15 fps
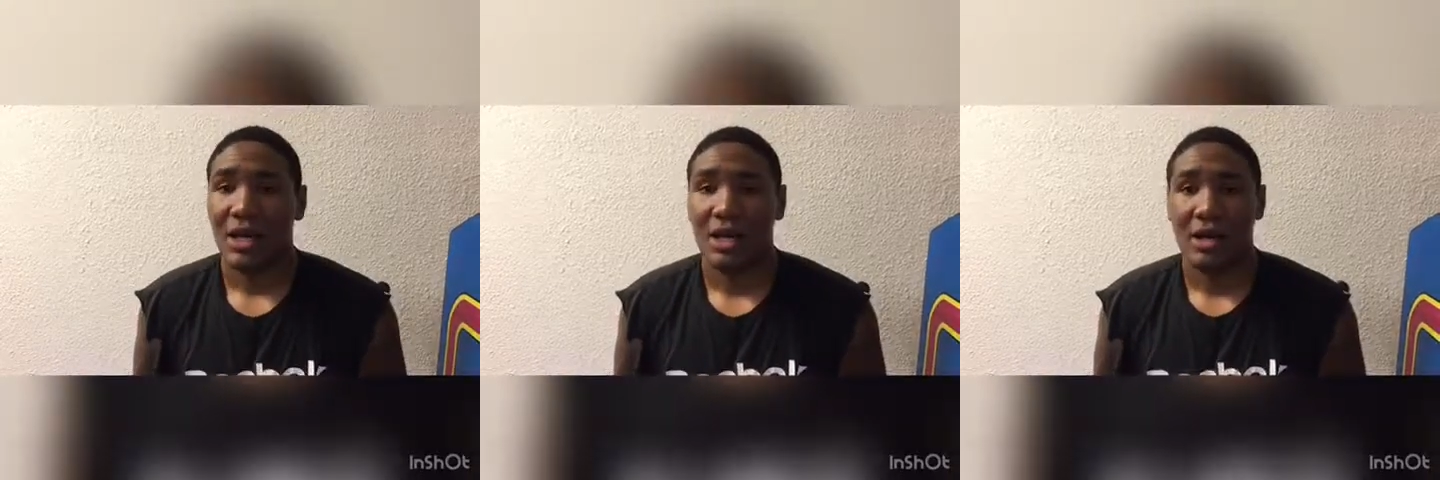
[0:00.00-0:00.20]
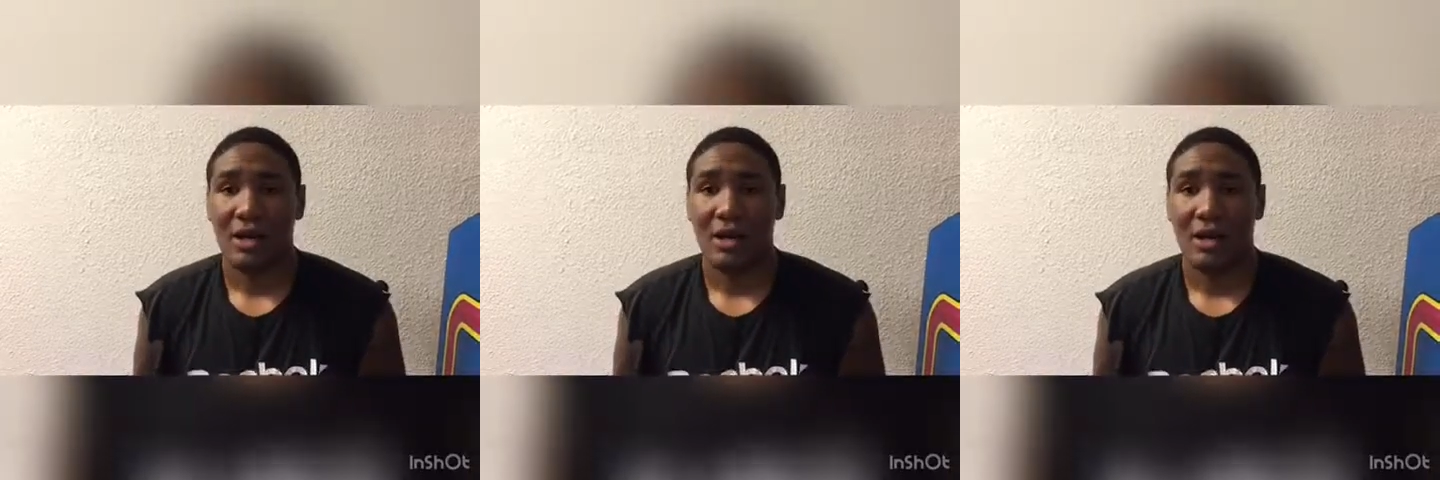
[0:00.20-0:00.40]

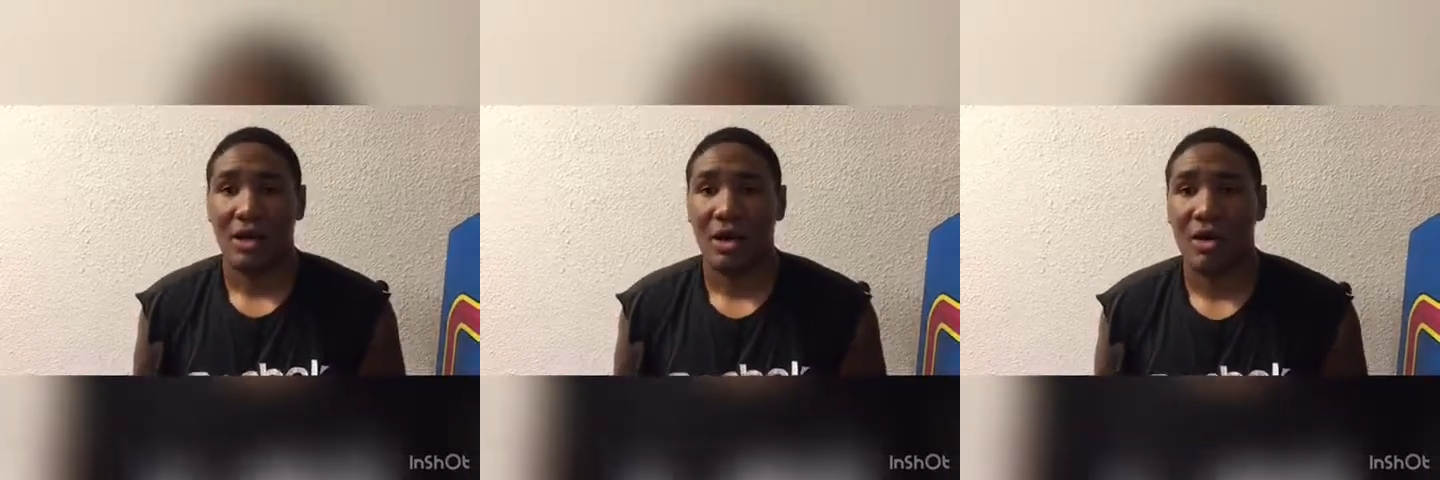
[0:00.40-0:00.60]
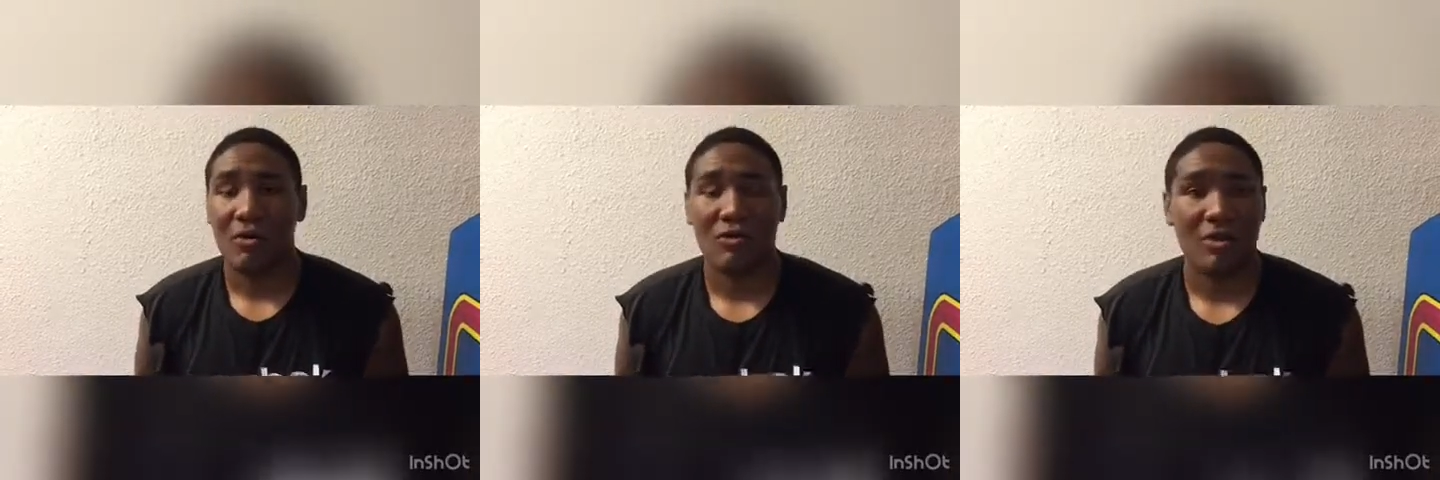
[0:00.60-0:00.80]
and
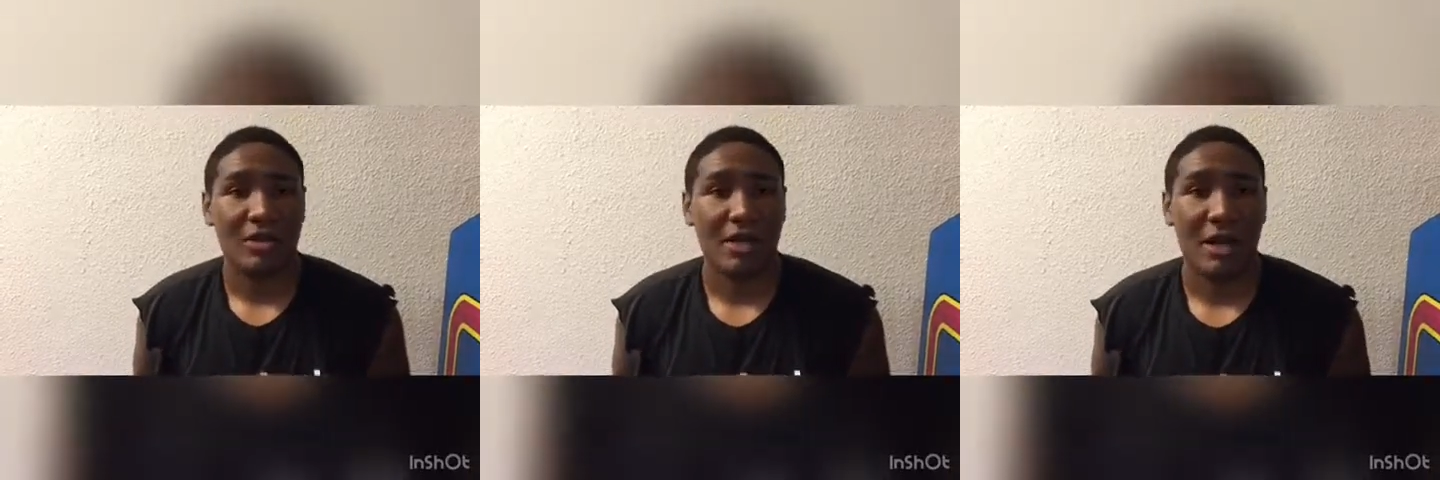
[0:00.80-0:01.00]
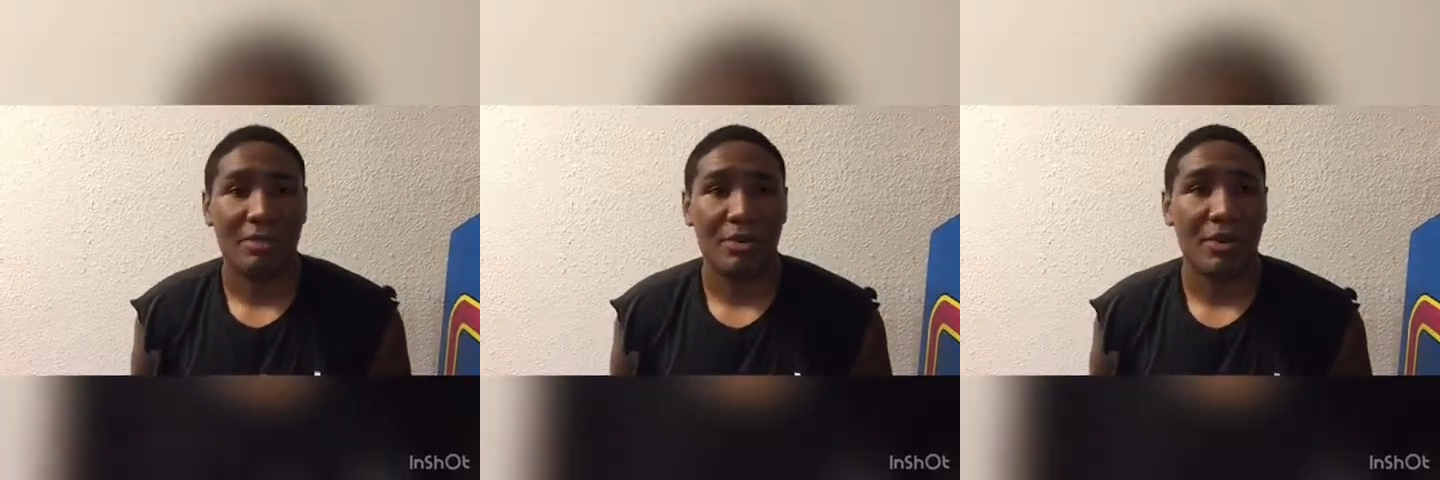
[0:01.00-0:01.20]

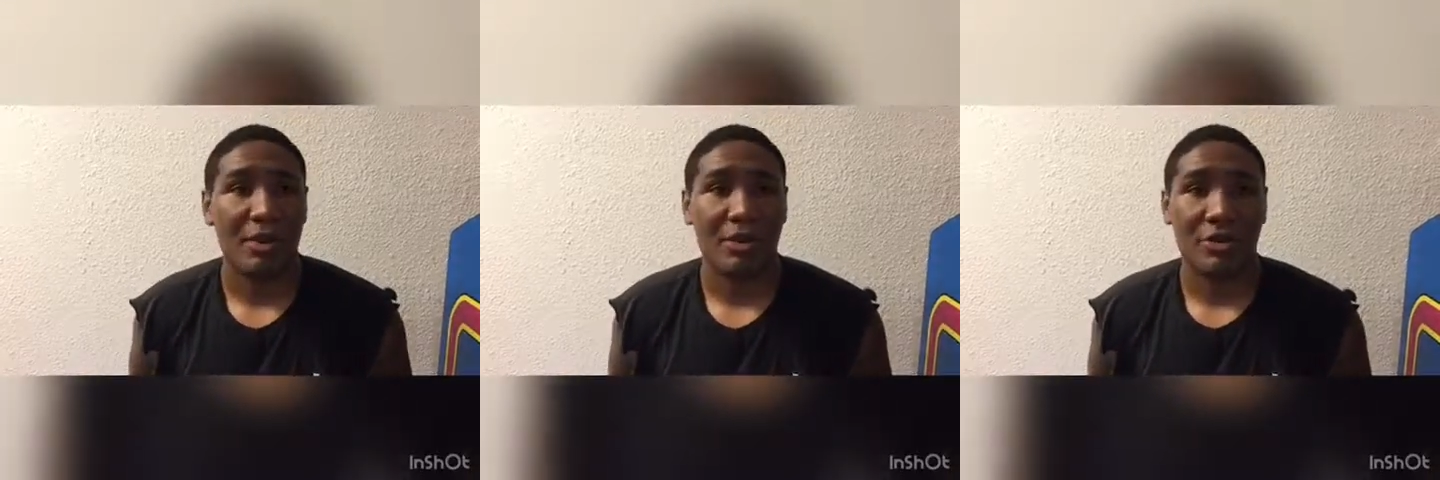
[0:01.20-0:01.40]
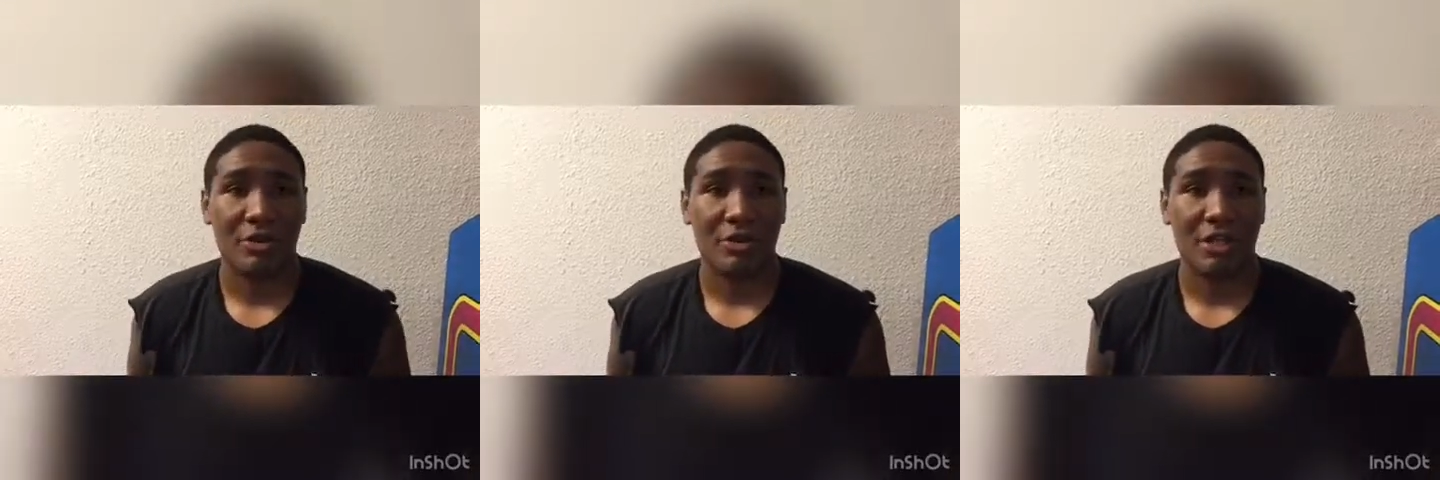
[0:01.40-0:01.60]
hopefully they put on a